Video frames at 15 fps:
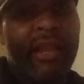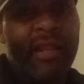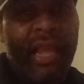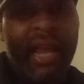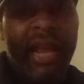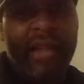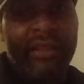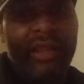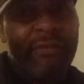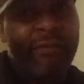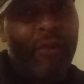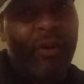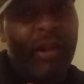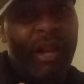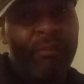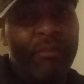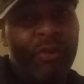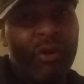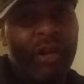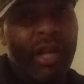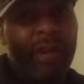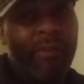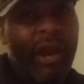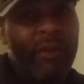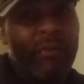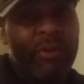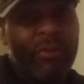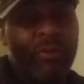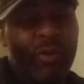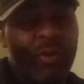got their phone. They might
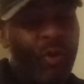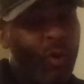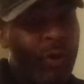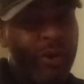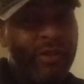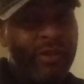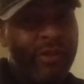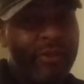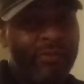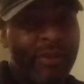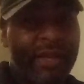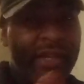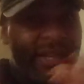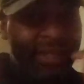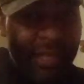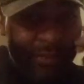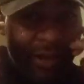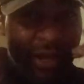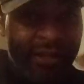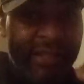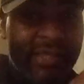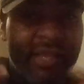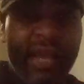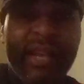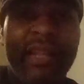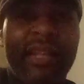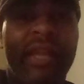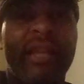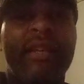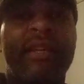be recording, but deep down inside, they're
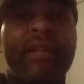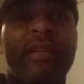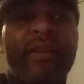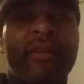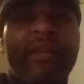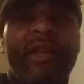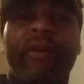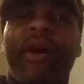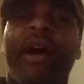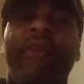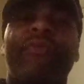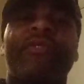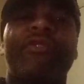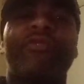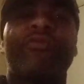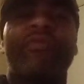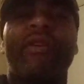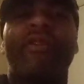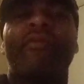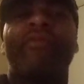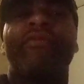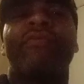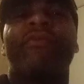like, they don't have the strength